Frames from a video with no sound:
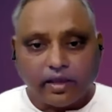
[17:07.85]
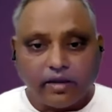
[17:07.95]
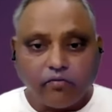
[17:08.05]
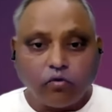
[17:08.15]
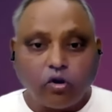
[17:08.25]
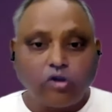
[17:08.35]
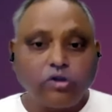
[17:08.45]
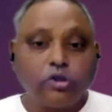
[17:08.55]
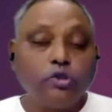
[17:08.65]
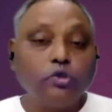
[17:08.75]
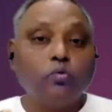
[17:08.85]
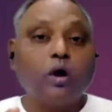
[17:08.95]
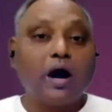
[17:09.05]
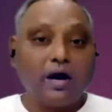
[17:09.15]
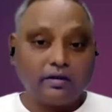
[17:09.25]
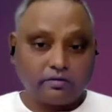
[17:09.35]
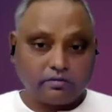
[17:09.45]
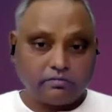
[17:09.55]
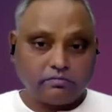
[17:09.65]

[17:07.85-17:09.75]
And what you are